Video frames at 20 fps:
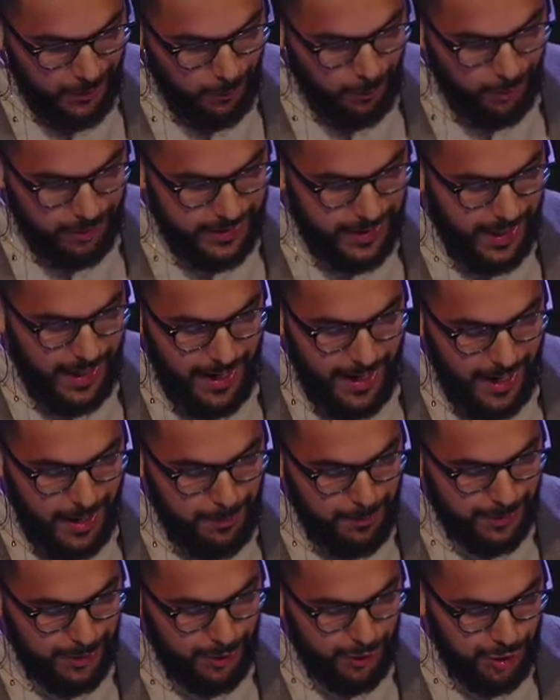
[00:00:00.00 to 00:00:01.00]
will
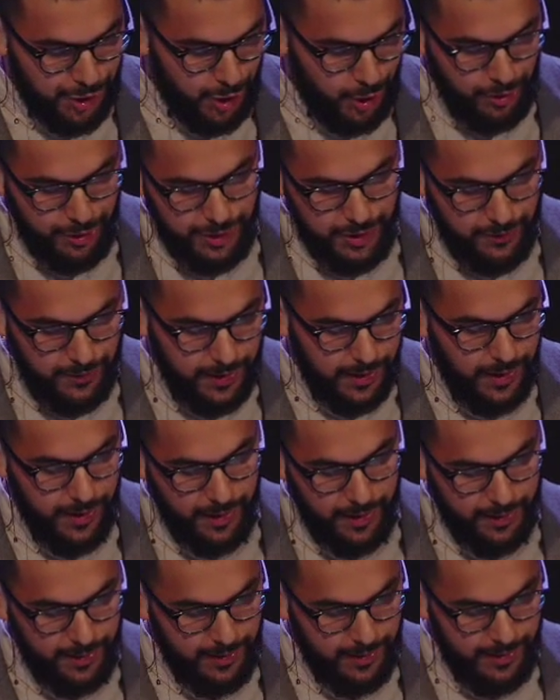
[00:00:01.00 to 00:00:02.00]
die, but the church of
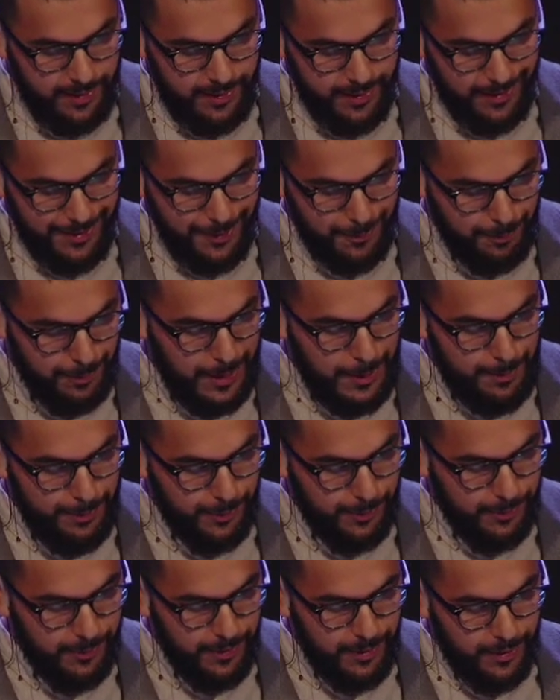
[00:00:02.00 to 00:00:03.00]
God, the
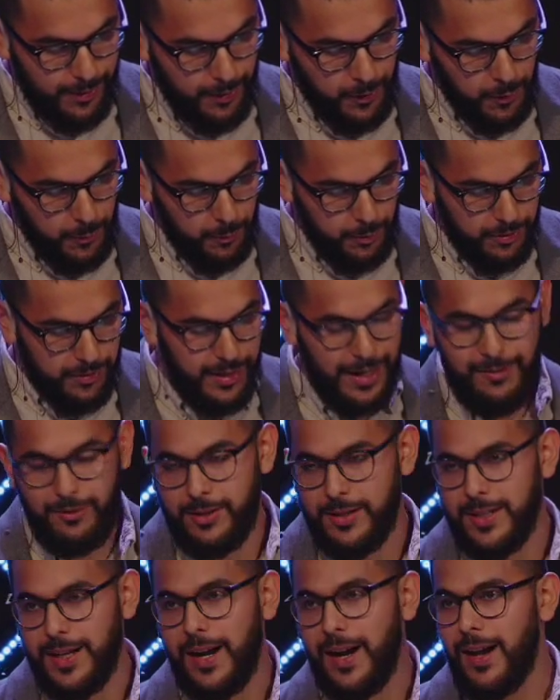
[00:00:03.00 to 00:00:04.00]
people, will
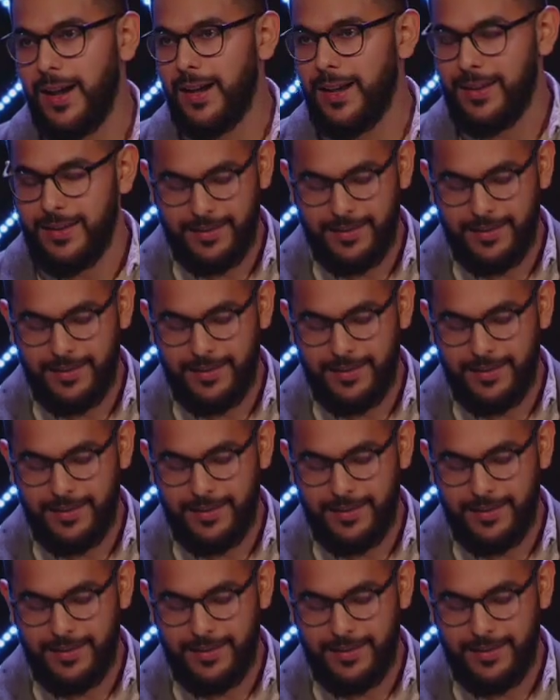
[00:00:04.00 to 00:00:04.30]
never die.